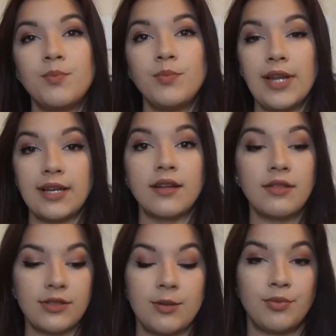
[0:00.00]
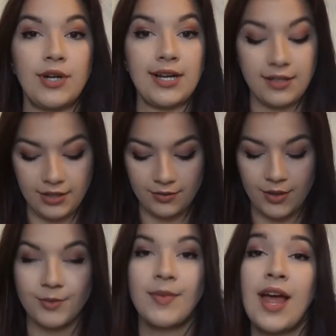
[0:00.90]
like brand
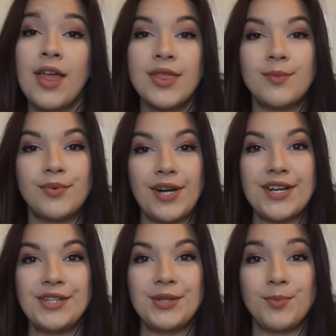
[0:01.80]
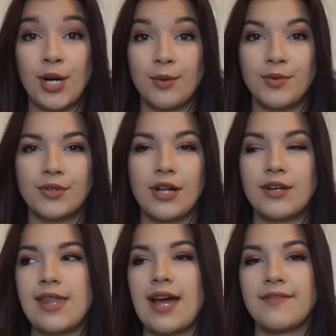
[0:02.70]
new the brand new purple color
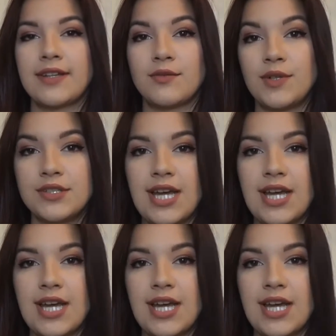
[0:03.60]
and I have like the real